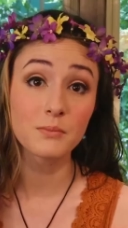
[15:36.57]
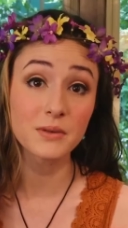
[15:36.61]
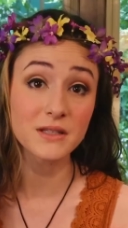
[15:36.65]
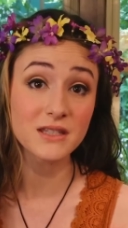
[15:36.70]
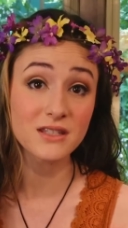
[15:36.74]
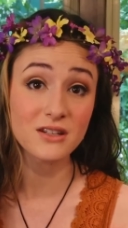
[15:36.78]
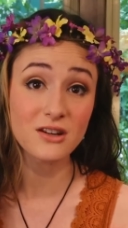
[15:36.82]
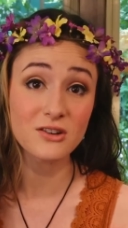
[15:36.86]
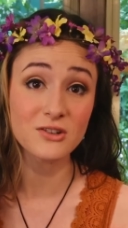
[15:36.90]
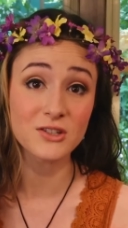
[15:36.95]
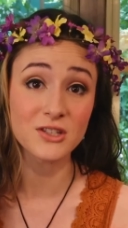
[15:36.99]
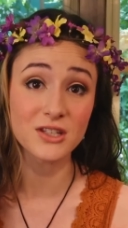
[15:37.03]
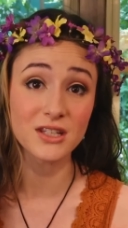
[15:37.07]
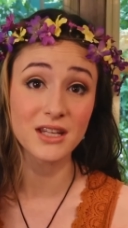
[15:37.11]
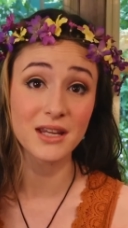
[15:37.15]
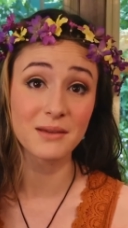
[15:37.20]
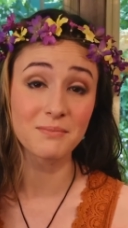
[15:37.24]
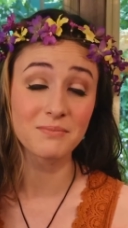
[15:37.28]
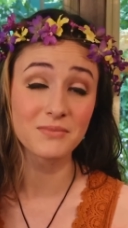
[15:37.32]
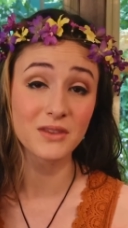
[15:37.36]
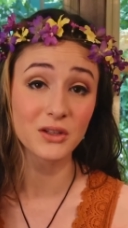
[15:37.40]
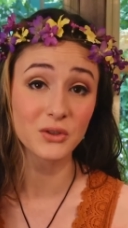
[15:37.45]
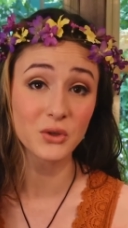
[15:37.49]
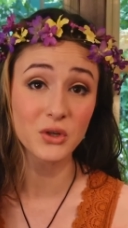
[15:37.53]
But
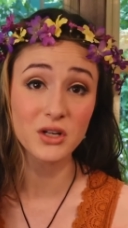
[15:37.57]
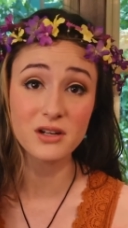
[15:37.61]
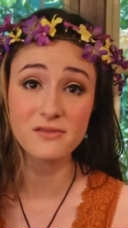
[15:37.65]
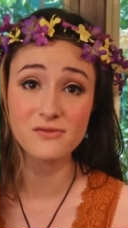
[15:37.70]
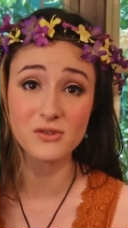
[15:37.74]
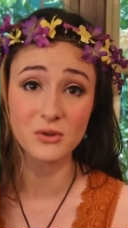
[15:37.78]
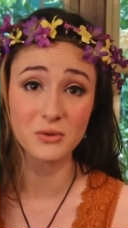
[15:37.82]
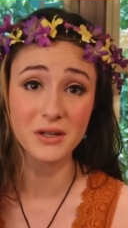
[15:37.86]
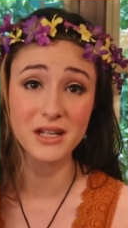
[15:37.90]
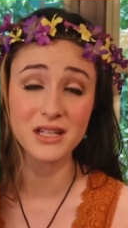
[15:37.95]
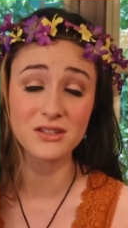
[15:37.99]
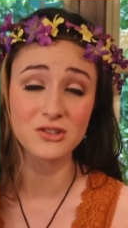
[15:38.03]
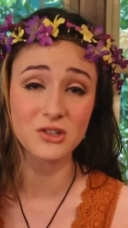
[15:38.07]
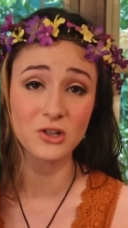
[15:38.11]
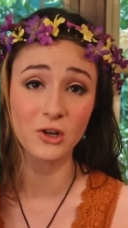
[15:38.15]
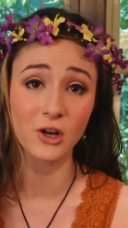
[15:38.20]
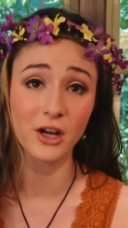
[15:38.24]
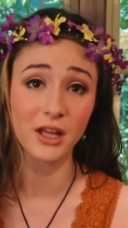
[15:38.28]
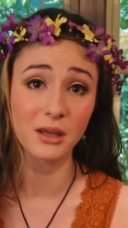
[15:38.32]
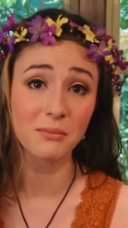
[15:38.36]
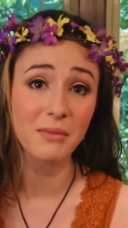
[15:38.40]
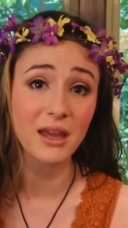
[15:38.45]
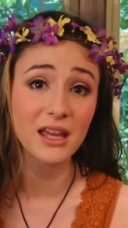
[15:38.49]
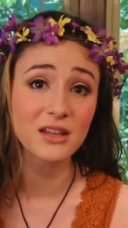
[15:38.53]
seriously, The Lord of the Rings
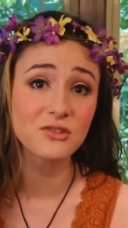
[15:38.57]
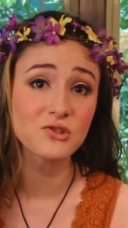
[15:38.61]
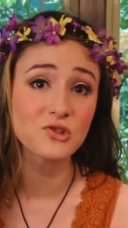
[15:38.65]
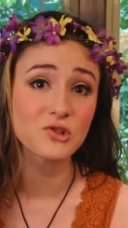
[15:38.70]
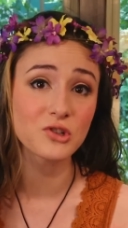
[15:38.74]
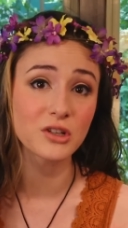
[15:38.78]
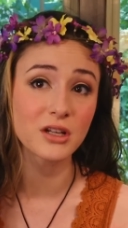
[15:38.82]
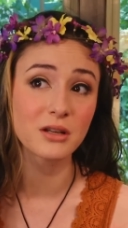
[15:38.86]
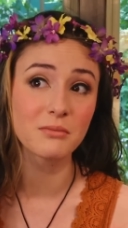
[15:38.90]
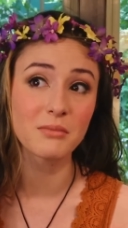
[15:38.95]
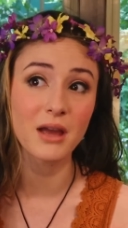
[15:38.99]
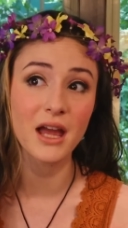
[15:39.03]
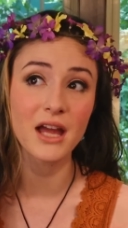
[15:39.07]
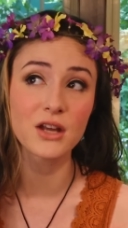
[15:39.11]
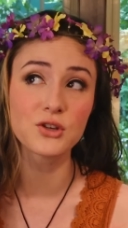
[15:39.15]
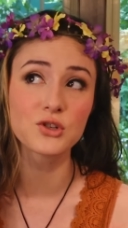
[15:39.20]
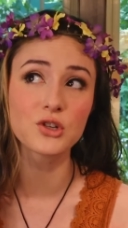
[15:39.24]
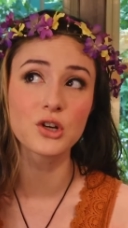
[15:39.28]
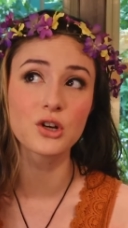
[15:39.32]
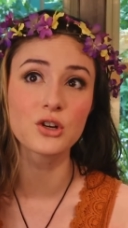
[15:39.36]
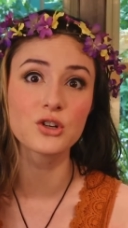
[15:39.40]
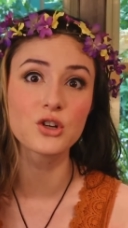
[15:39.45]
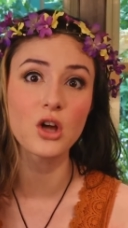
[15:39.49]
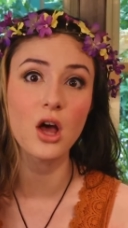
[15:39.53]
turning mainstream had
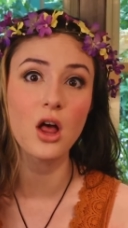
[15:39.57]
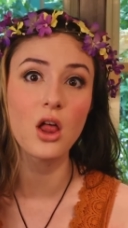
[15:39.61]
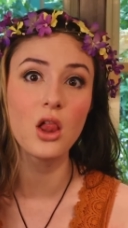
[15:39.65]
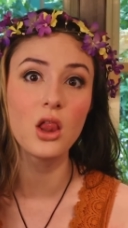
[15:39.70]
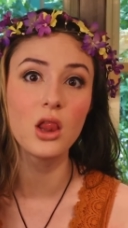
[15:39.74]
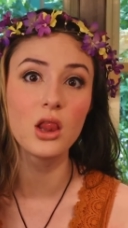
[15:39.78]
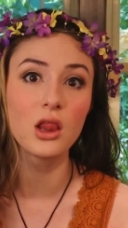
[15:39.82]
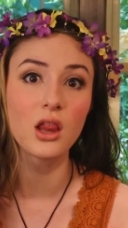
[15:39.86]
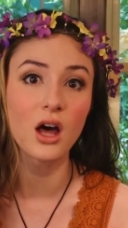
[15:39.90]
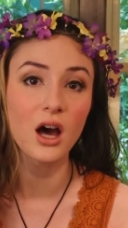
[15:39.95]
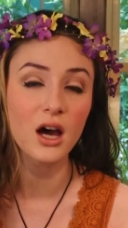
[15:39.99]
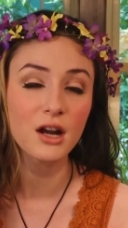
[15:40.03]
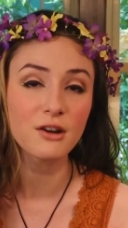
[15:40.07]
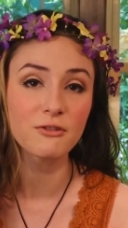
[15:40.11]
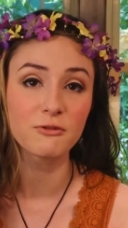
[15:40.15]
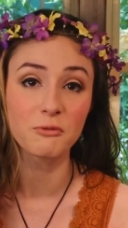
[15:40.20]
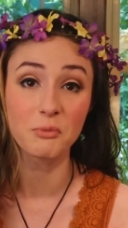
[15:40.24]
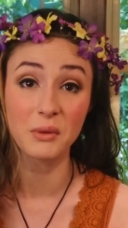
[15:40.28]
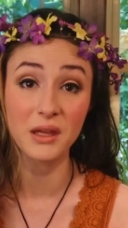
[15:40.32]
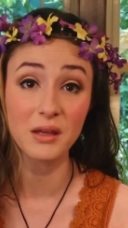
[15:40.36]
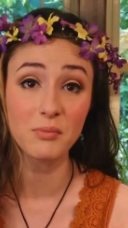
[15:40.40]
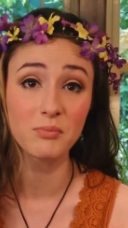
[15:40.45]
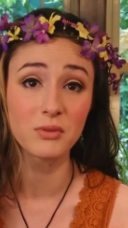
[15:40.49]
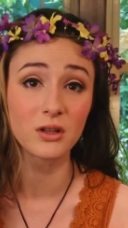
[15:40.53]
turned a lot
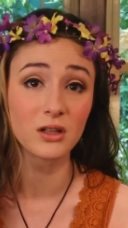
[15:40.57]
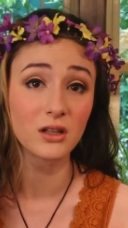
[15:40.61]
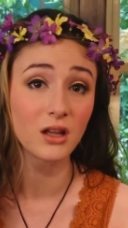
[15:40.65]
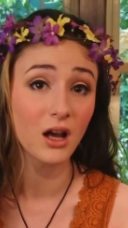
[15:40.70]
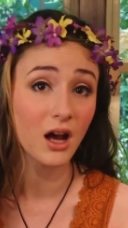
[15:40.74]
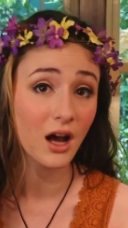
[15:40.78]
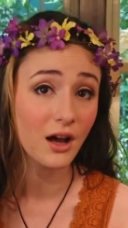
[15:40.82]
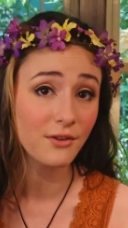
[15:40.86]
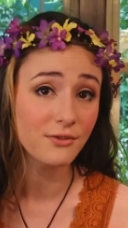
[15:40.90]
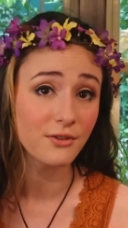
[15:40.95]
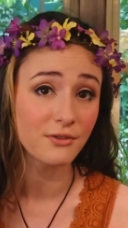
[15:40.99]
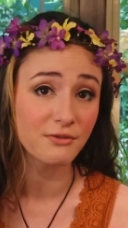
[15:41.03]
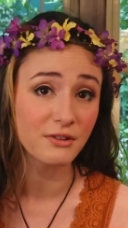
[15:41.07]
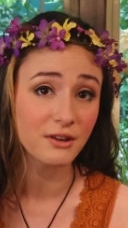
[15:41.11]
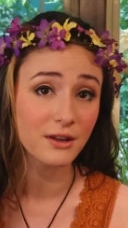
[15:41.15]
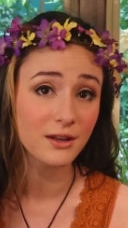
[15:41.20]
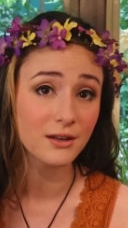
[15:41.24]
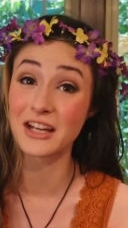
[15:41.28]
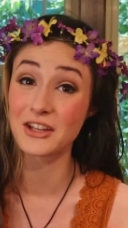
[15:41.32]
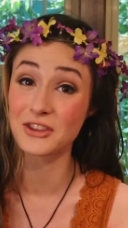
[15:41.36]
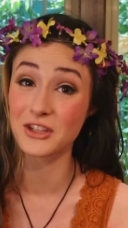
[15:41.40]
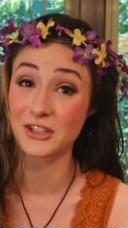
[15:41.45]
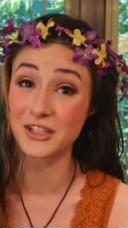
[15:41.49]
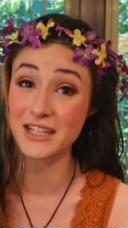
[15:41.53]
of people off of it,
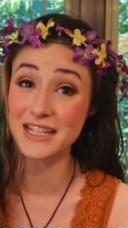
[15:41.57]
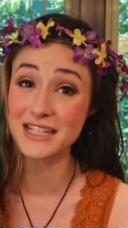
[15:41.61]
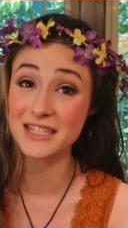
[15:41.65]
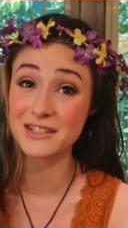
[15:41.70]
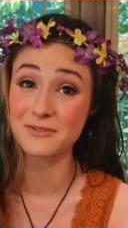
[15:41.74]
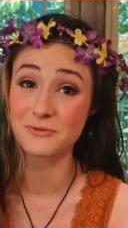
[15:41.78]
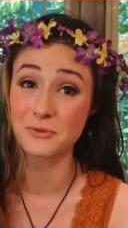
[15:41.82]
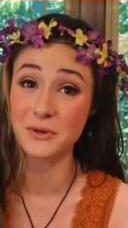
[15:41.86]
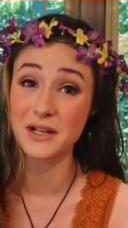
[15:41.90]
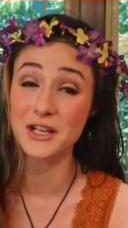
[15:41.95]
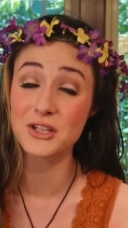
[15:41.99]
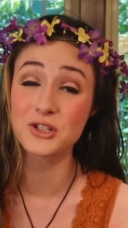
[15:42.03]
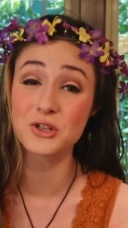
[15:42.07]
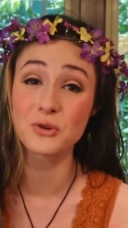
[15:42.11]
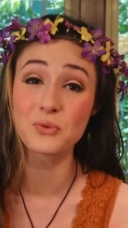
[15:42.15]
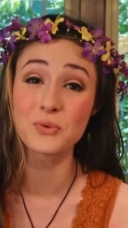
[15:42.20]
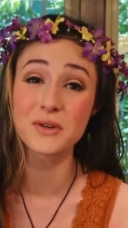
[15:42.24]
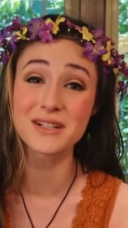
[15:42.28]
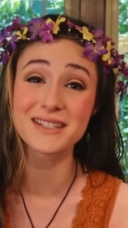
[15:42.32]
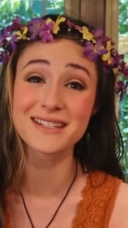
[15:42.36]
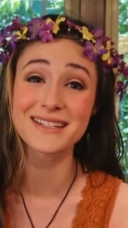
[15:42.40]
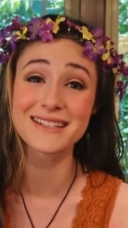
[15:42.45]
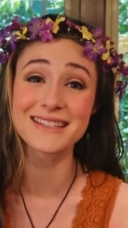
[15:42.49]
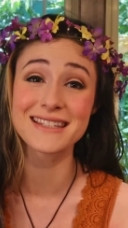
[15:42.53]
not the least of which
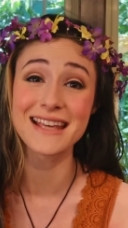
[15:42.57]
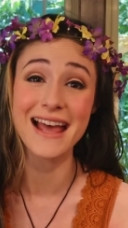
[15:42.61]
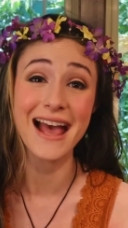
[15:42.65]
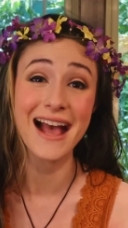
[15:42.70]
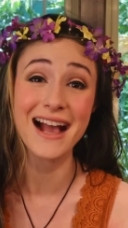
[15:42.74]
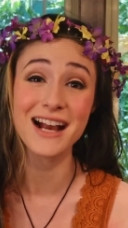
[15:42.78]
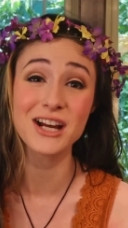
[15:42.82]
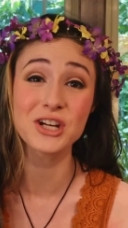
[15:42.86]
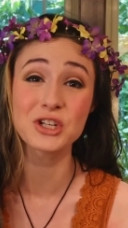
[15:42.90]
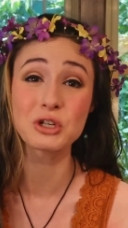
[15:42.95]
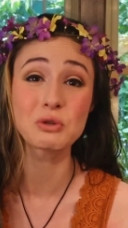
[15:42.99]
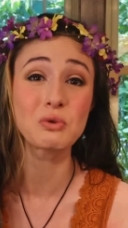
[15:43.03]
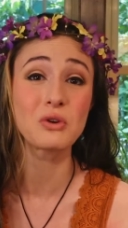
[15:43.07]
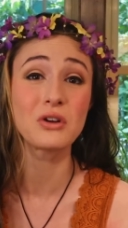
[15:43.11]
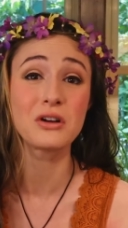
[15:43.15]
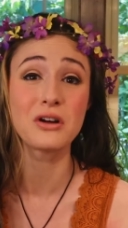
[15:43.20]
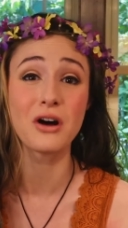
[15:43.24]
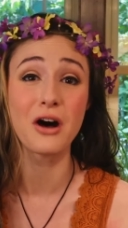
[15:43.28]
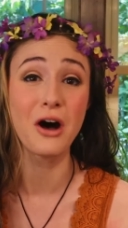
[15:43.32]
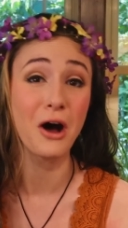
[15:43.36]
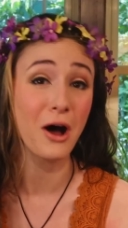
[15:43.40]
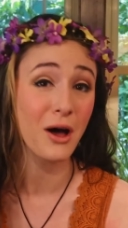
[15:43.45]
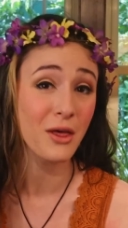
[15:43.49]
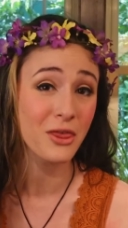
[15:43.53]
was its
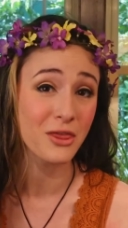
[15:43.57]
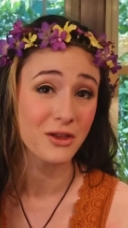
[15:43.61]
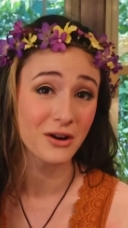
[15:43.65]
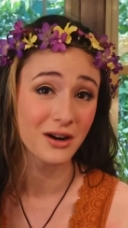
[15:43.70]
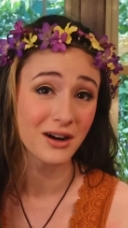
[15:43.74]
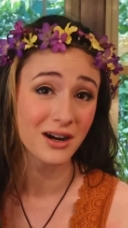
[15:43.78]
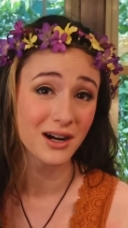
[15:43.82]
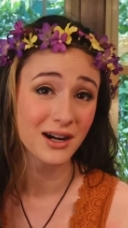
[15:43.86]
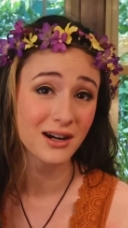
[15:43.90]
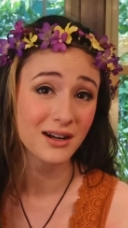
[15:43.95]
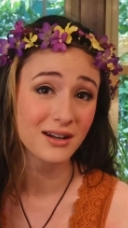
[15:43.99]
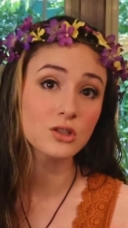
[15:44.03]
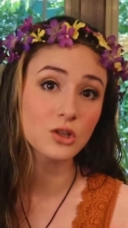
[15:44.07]
actual author.